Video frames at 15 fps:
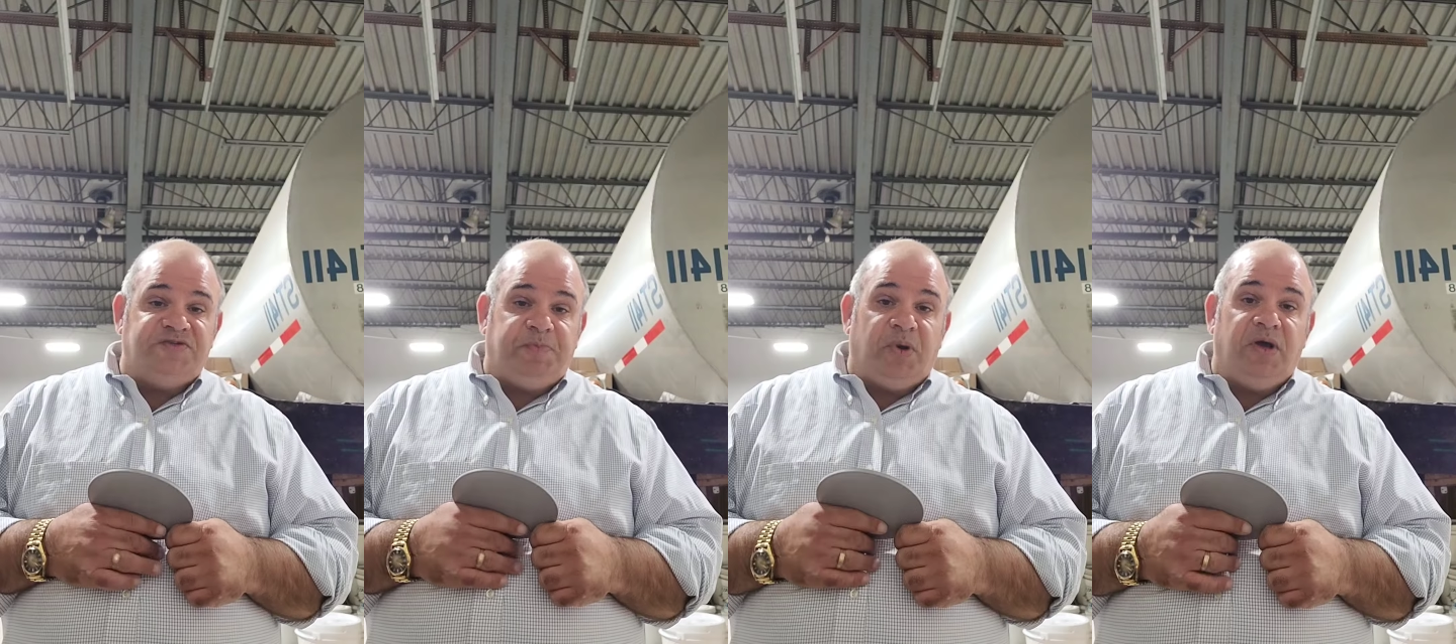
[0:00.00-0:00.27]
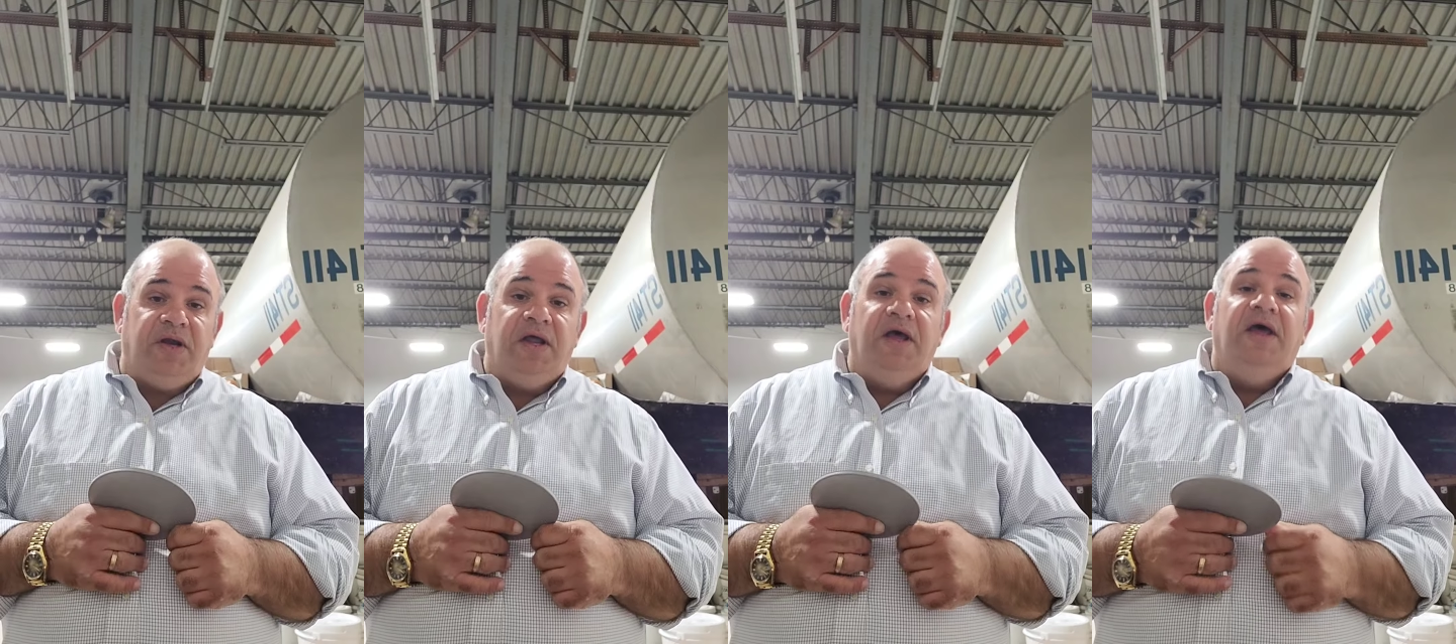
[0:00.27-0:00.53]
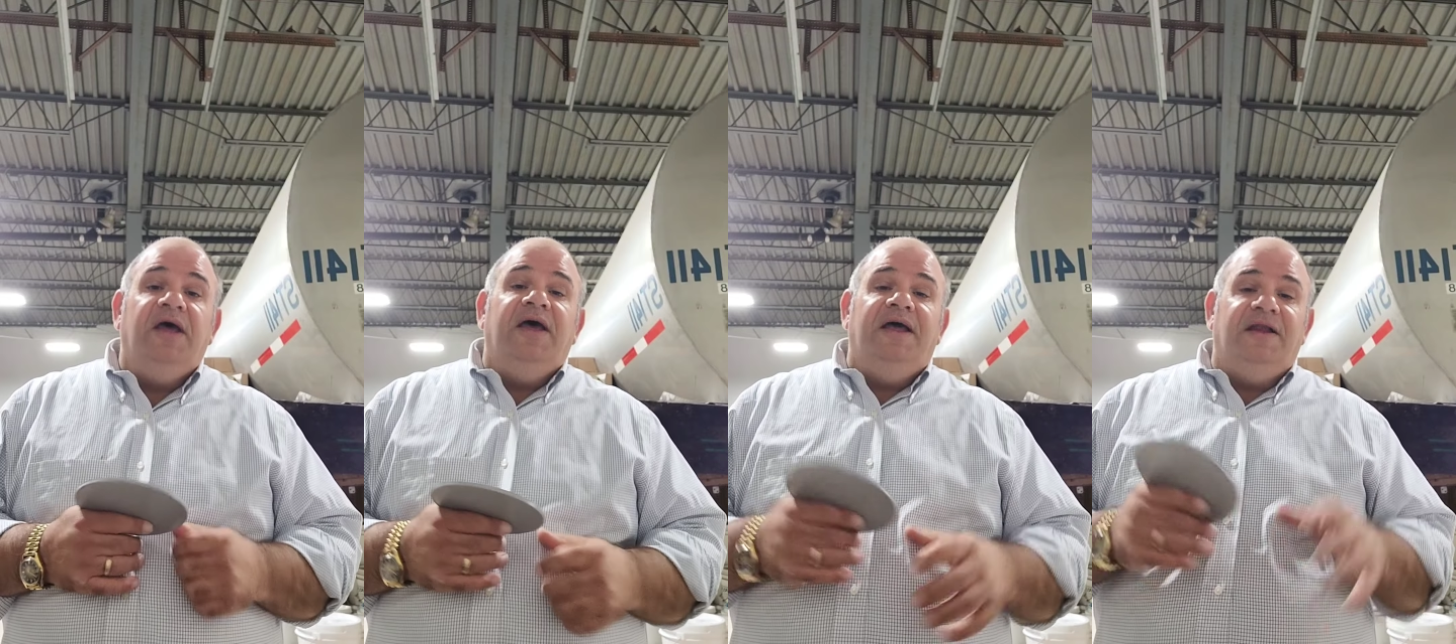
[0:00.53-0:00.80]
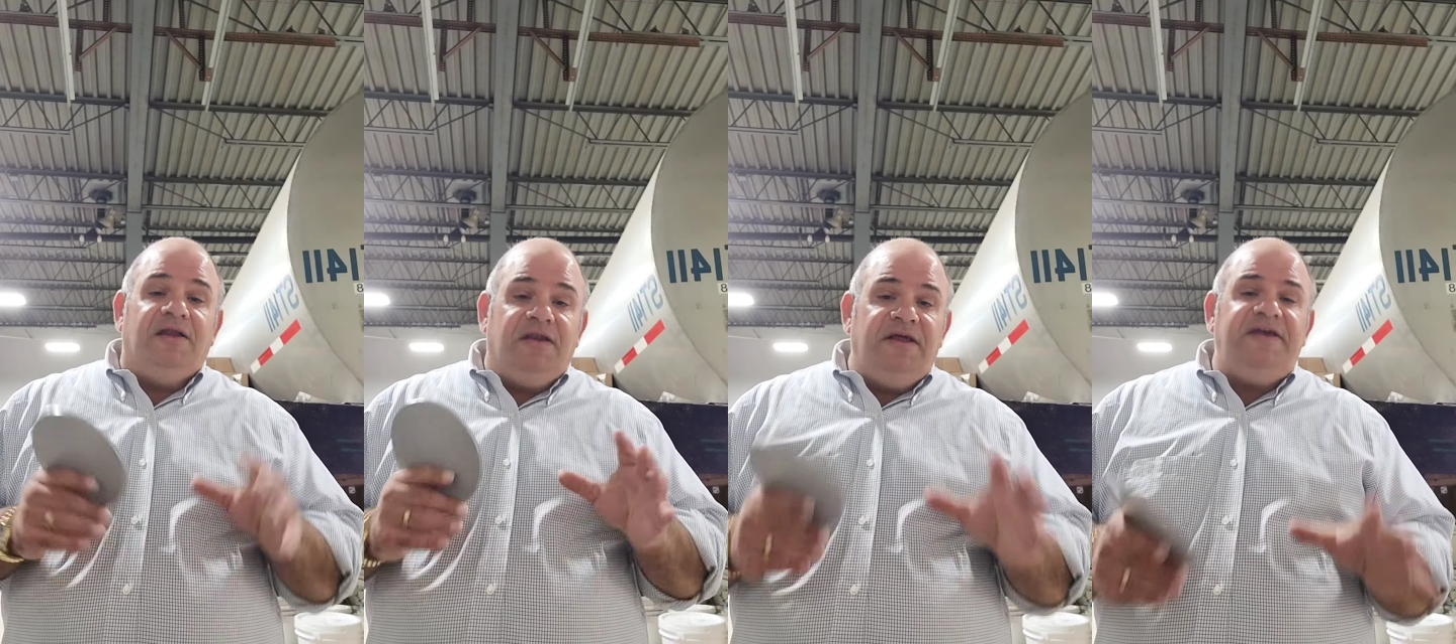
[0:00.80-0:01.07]
But
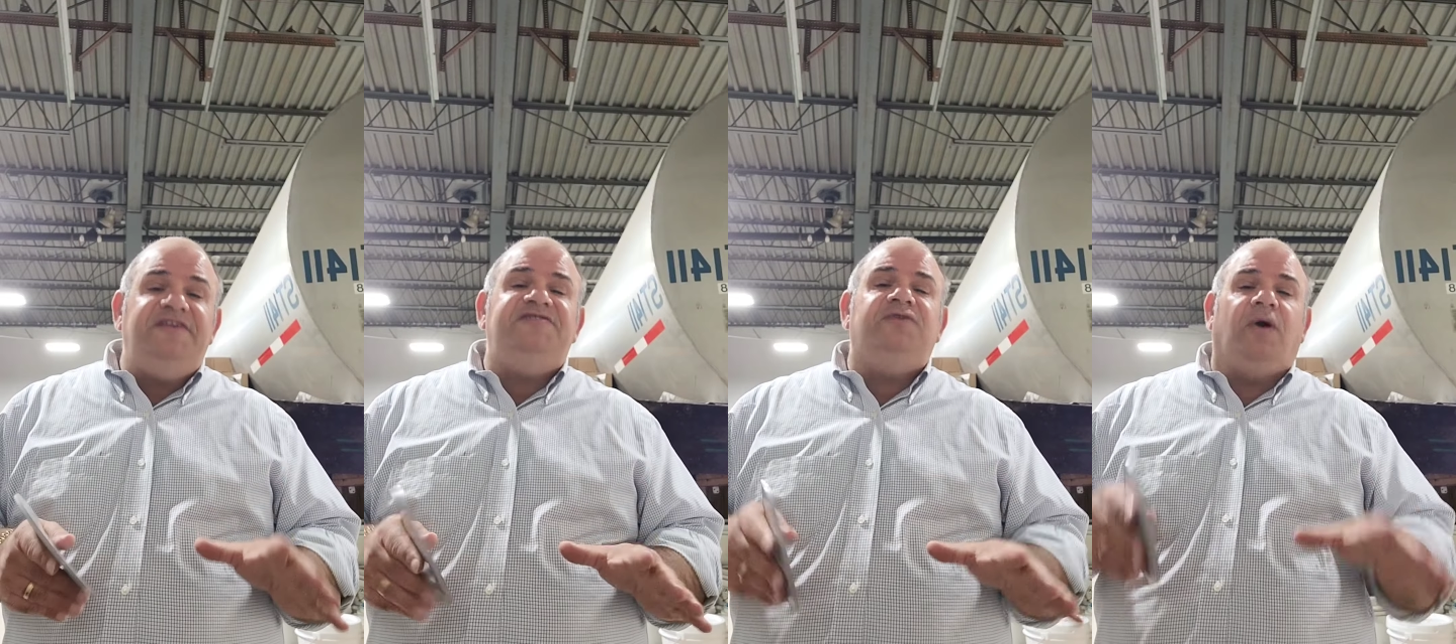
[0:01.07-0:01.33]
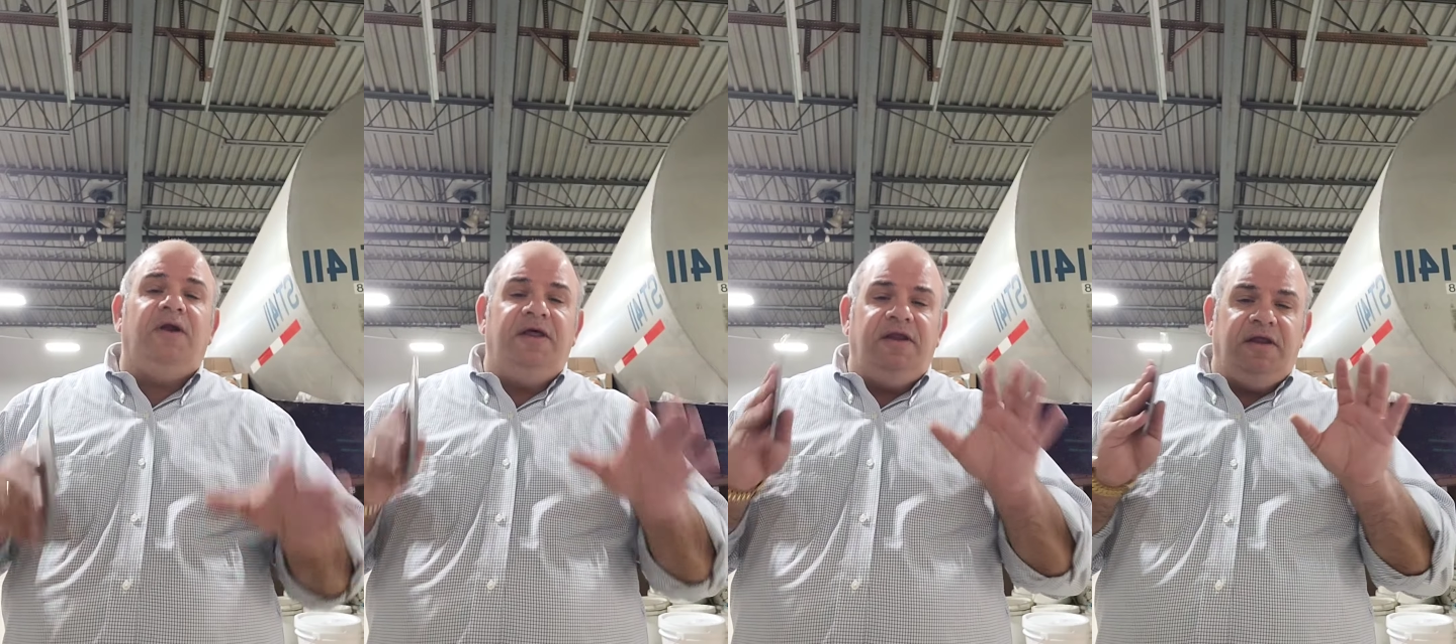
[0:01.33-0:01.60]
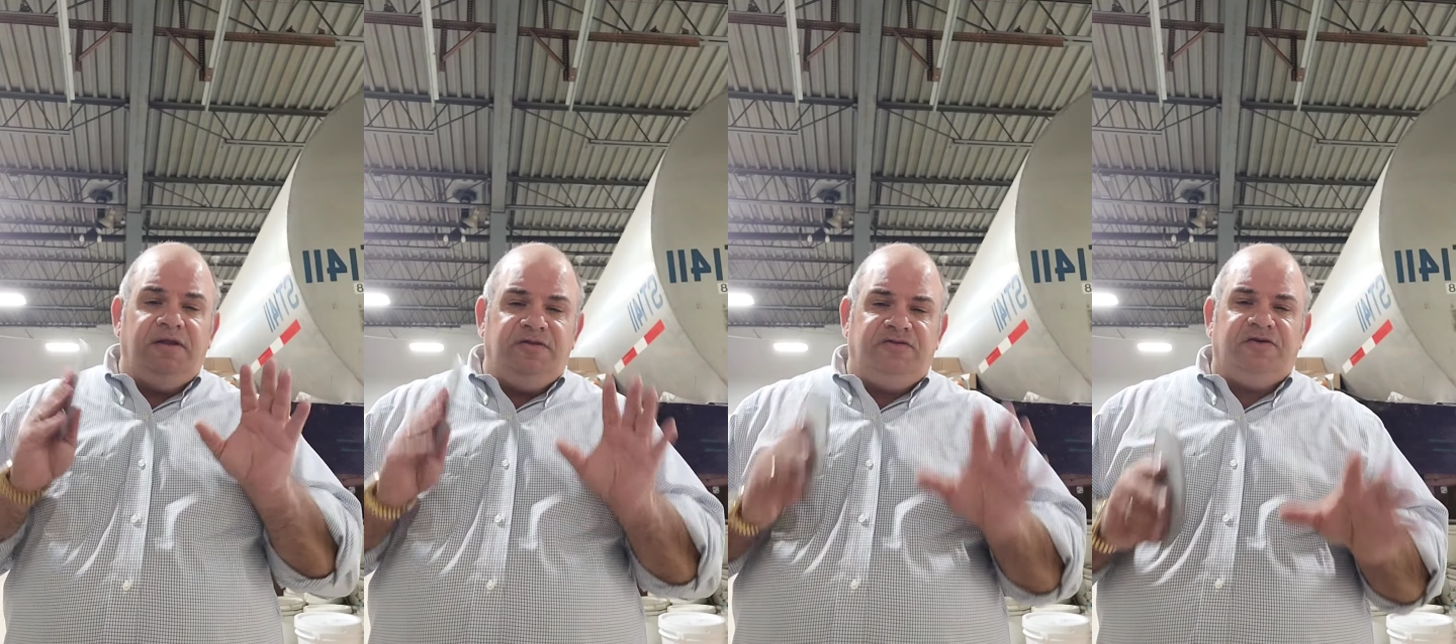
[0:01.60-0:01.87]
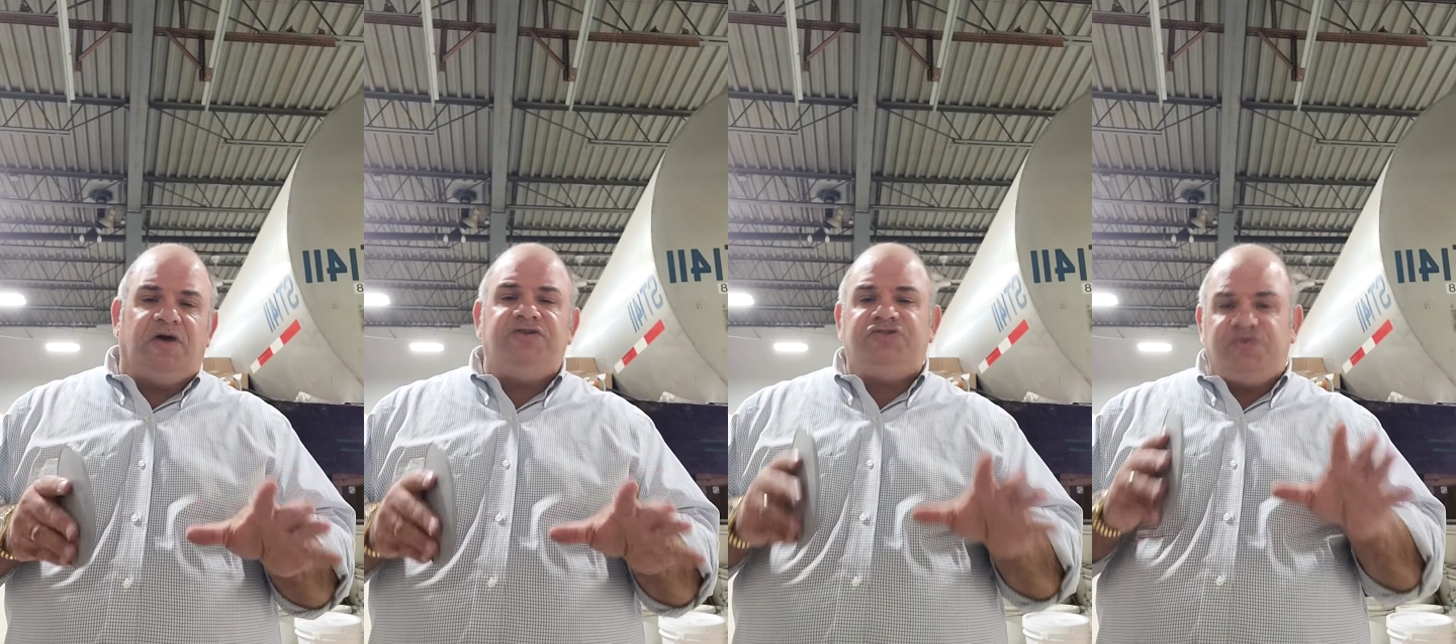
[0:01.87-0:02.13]
at least on an
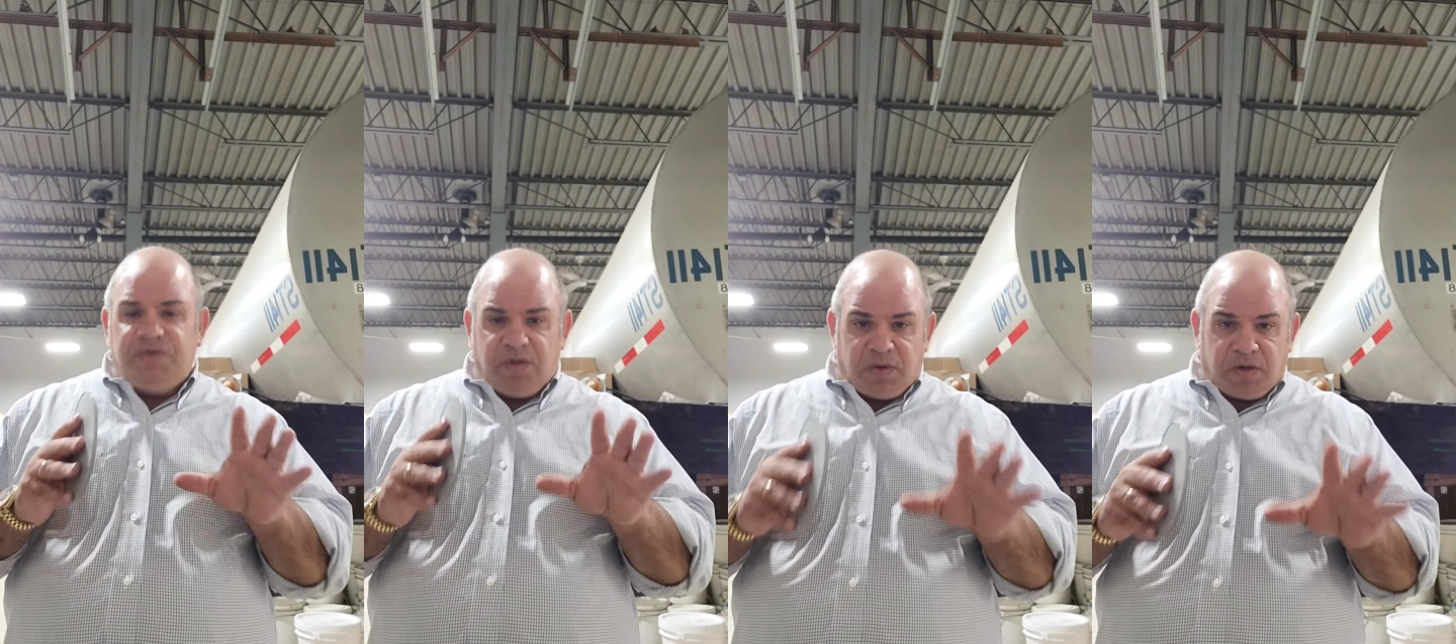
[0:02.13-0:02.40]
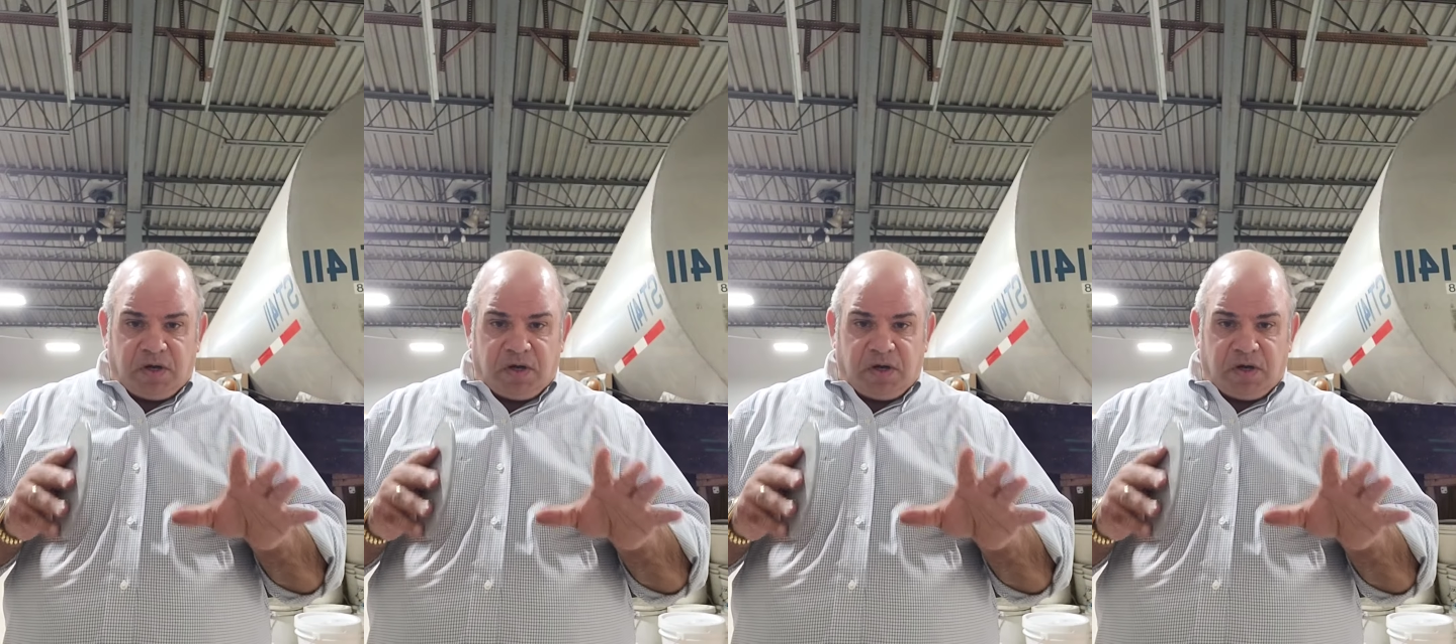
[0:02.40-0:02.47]
industrial